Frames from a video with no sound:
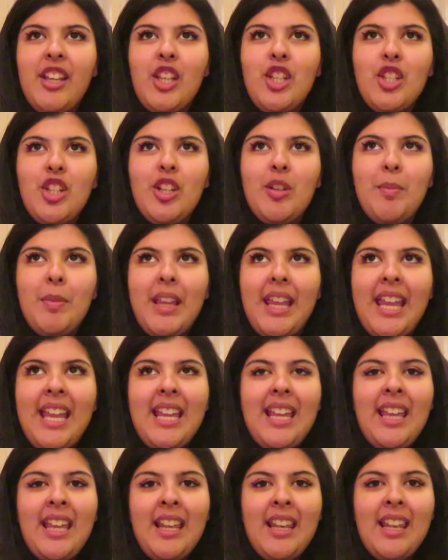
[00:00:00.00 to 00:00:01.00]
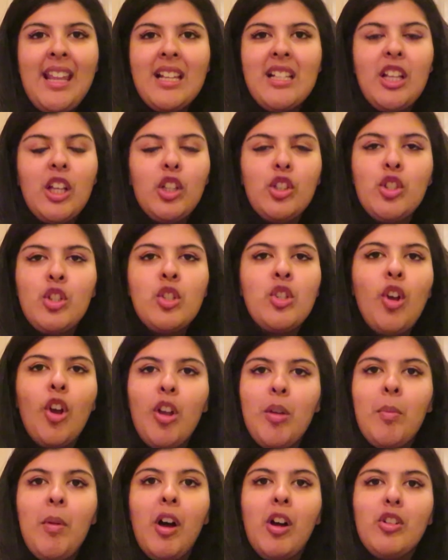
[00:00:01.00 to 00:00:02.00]
you shouldn't be eating, there's like
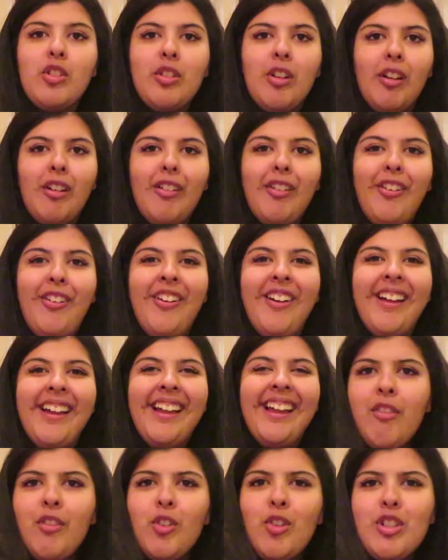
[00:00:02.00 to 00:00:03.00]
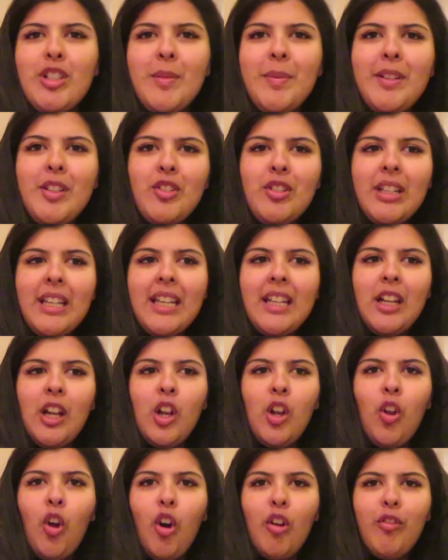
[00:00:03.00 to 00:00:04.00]
so much of. I've also been drinking
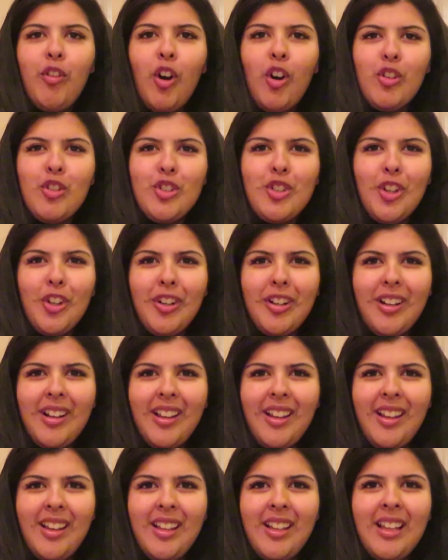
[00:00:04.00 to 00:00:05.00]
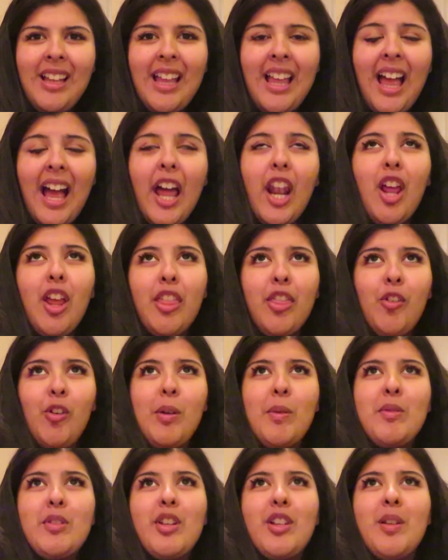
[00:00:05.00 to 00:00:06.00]
a lot of hot chocolate, and I thought
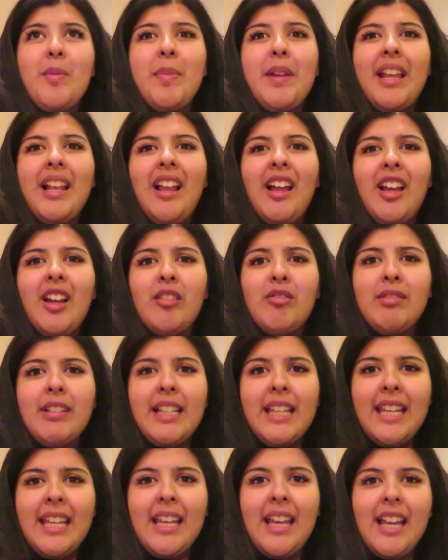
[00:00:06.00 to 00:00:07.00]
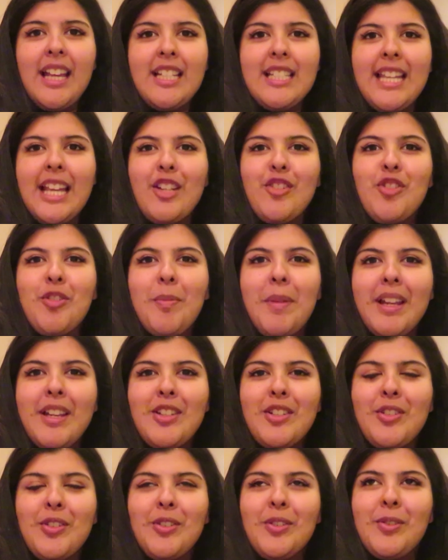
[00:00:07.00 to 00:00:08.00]
it was going to be like a really
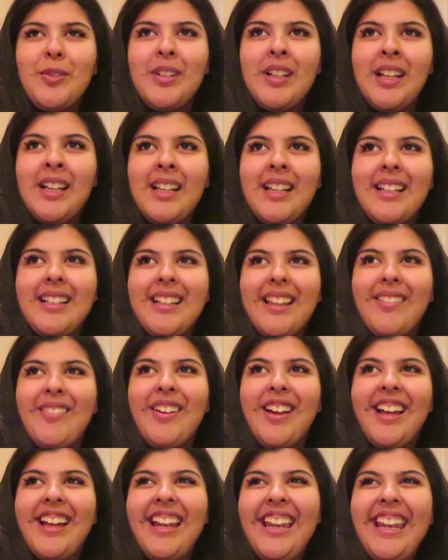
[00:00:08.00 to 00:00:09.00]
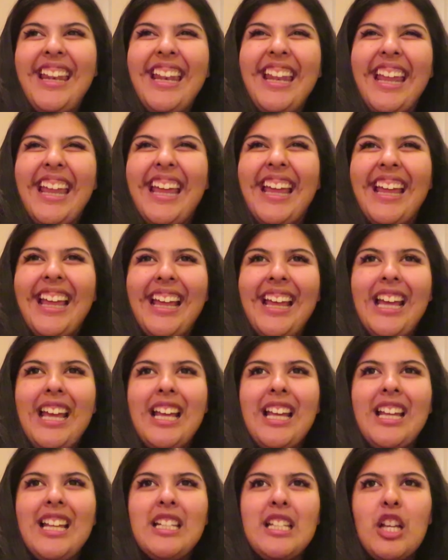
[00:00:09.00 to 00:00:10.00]
detrimental, is that the word?
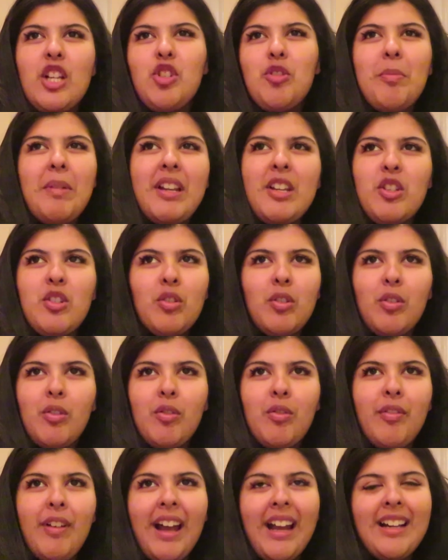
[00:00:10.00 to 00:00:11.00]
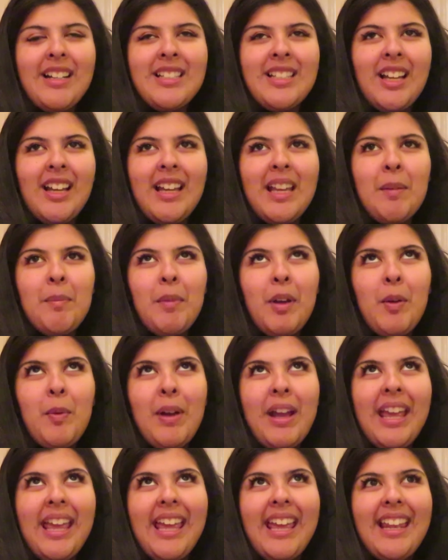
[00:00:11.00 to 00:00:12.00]
Detrimental factor in my
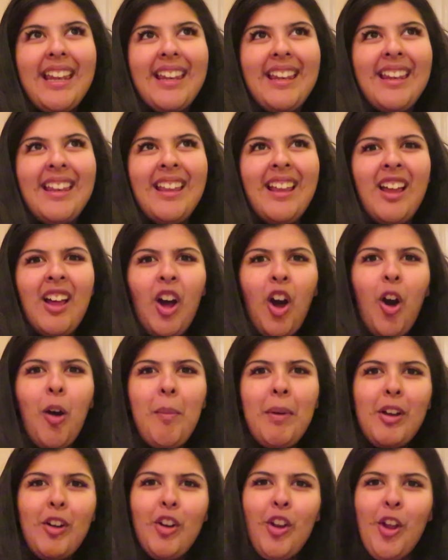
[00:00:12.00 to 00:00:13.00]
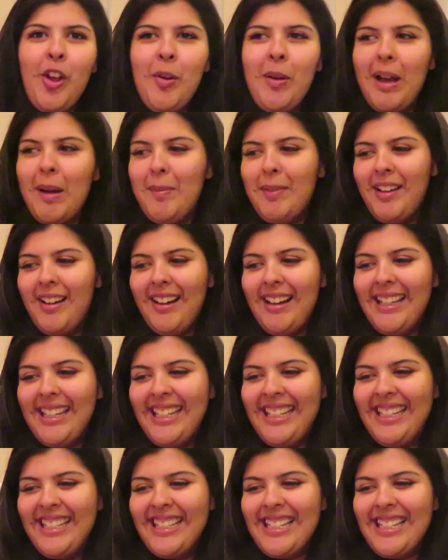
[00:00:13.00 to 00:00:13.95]
weighing. Oh my god, who am I?